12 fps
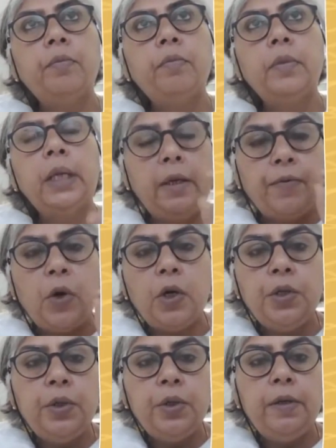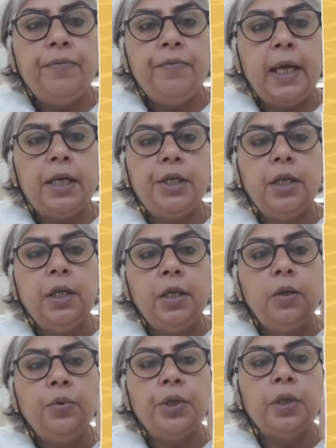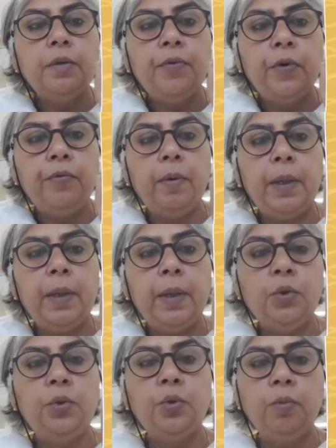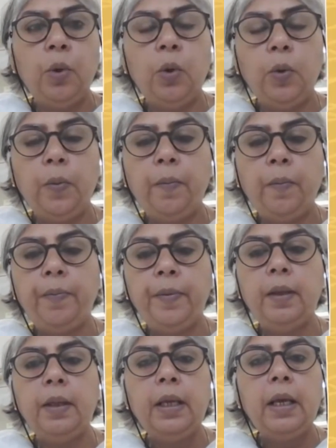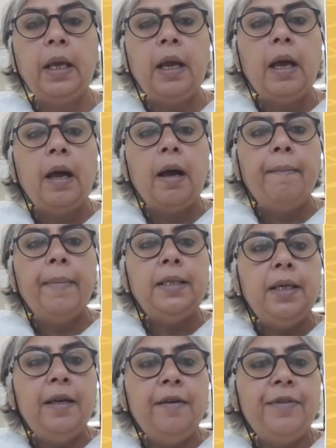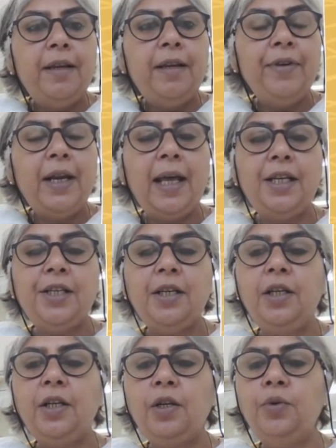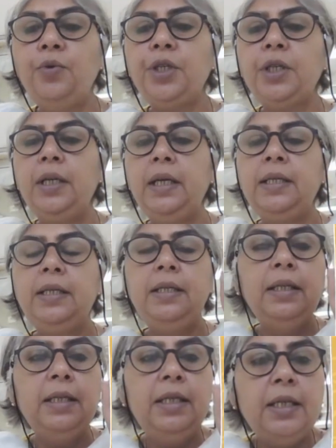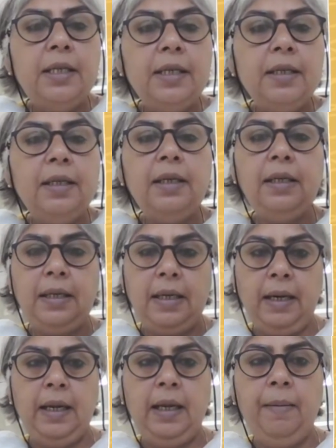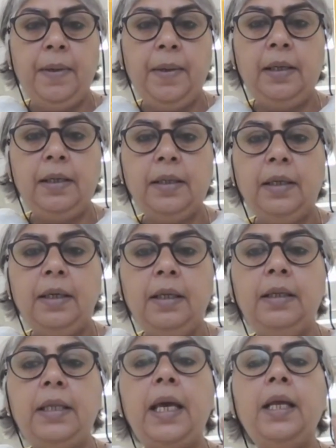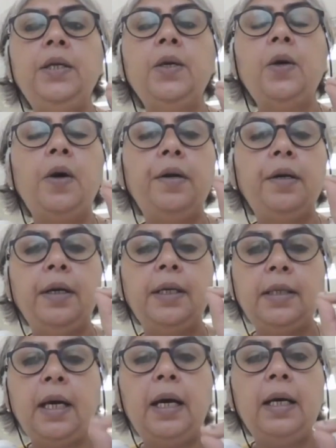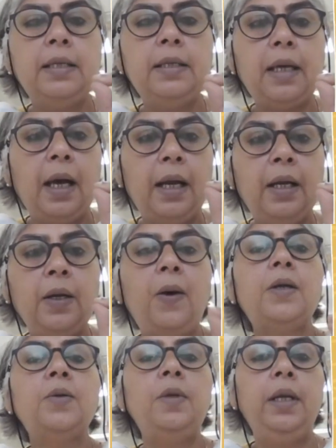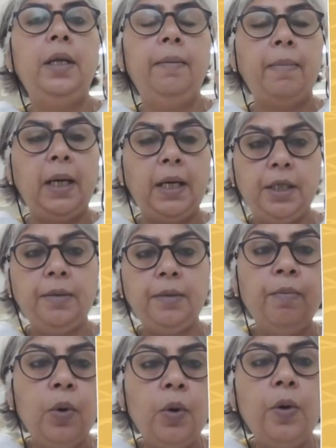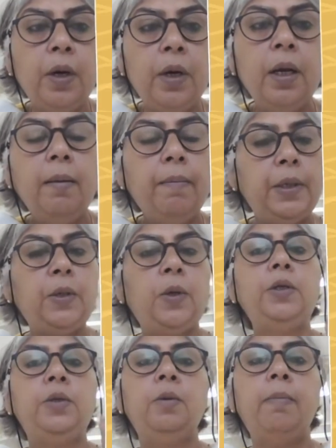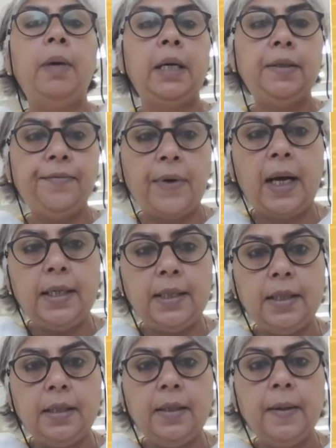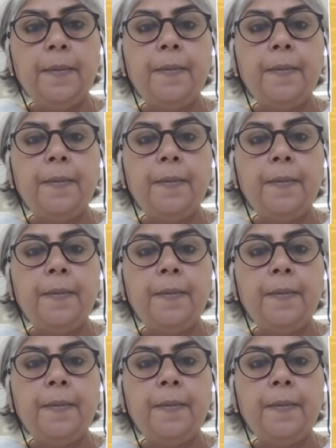that, of course, you need financial inclusion for women to do more. But if that financial inclusion is digital enabled, then your results are not only much more, but also much faster.